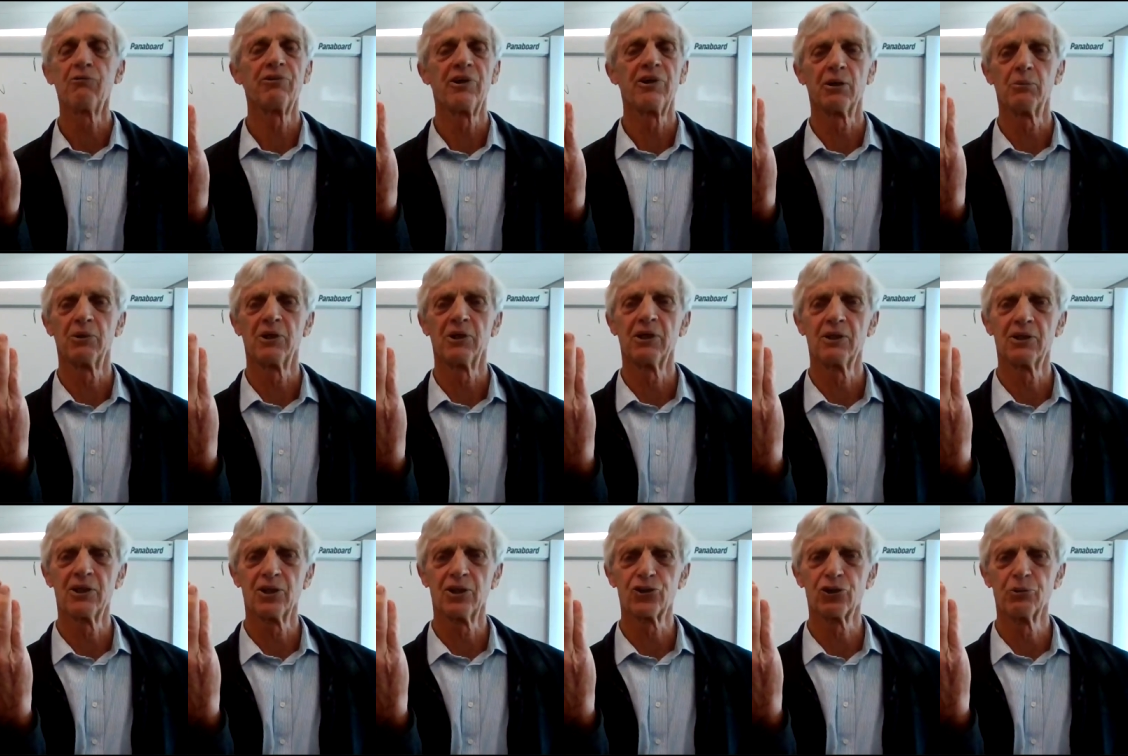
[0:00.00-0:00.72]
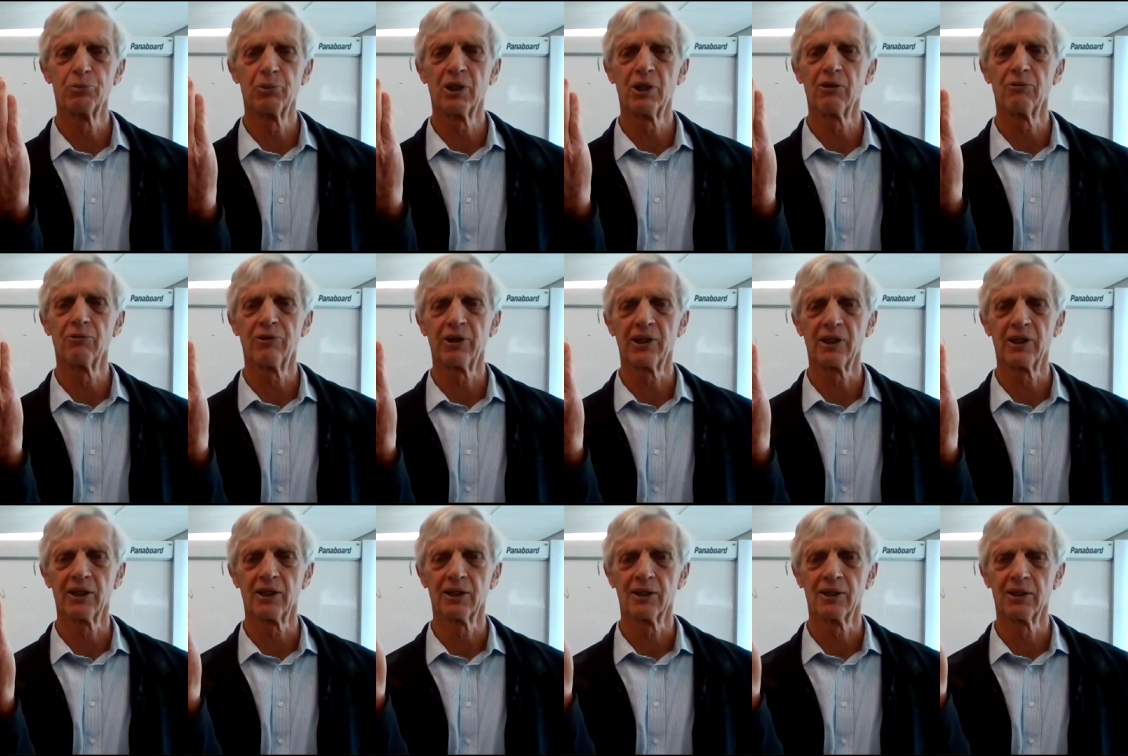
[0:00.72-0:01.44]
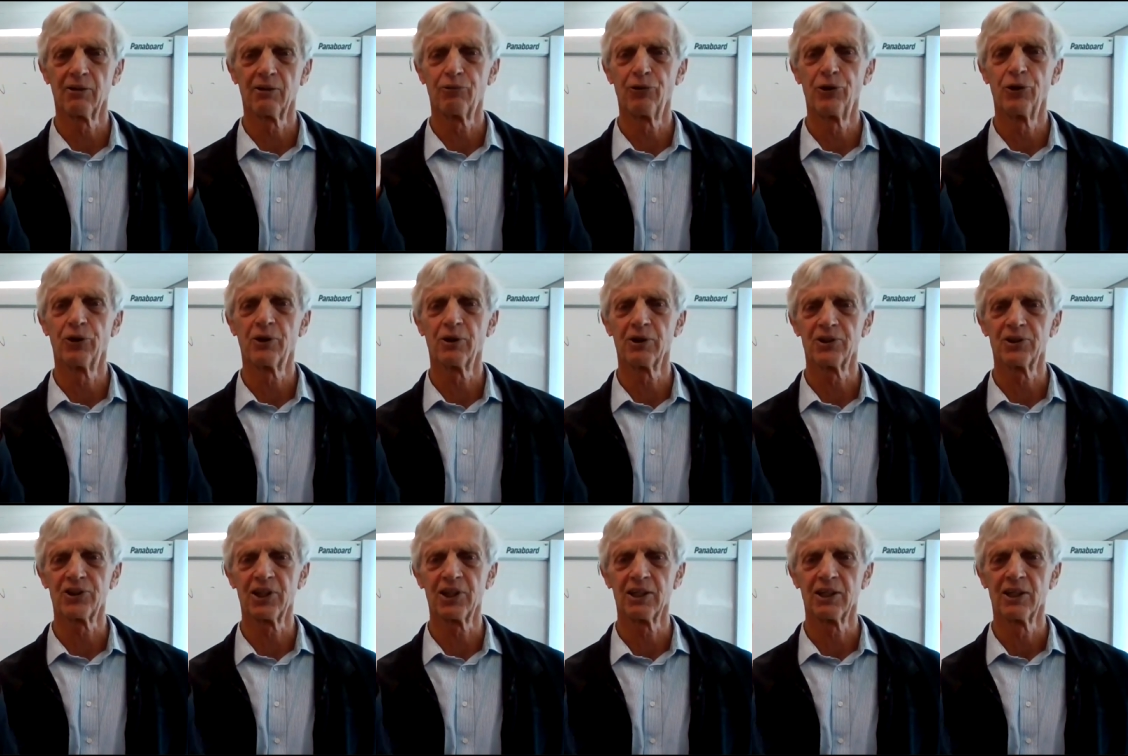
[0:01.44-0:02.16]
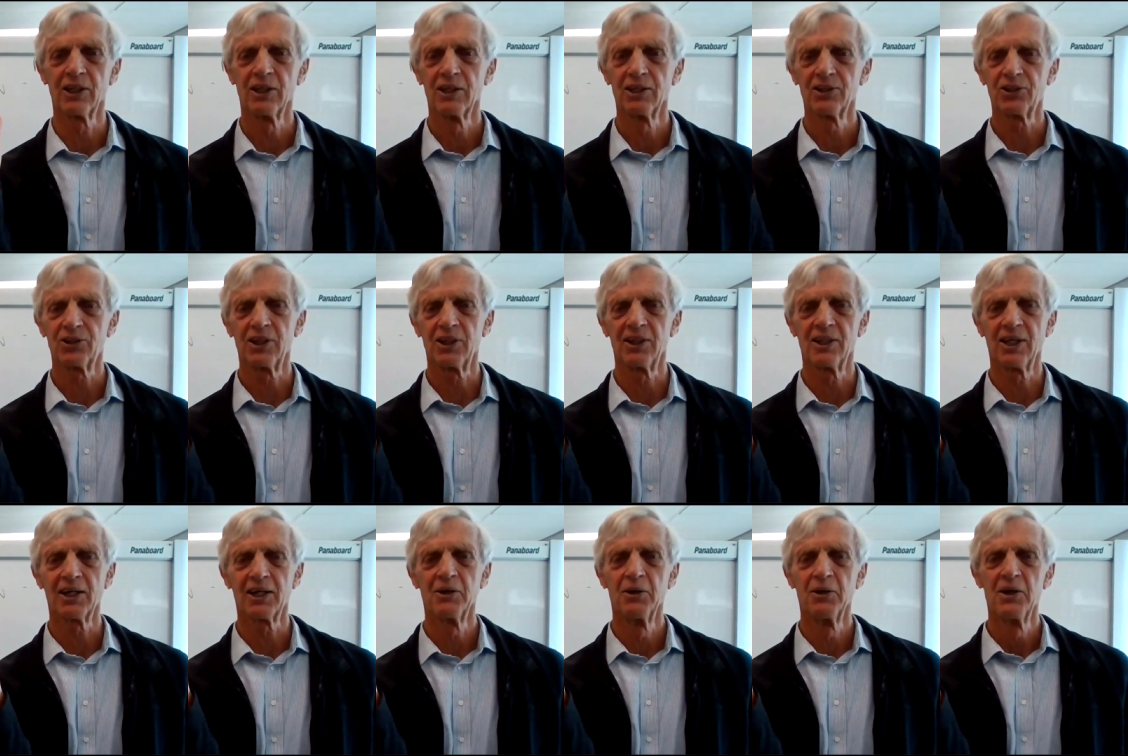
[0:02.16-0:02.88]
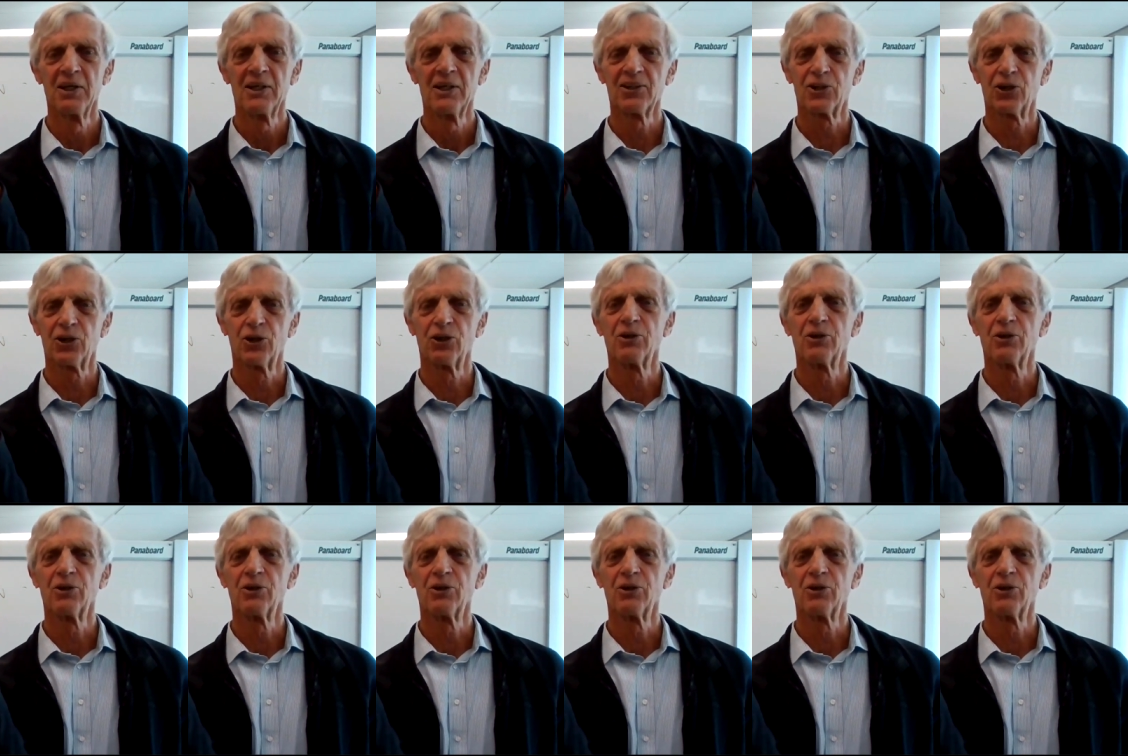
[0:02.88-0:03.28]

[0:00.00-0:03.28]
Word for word: Our family does the middle finger, if you can see that.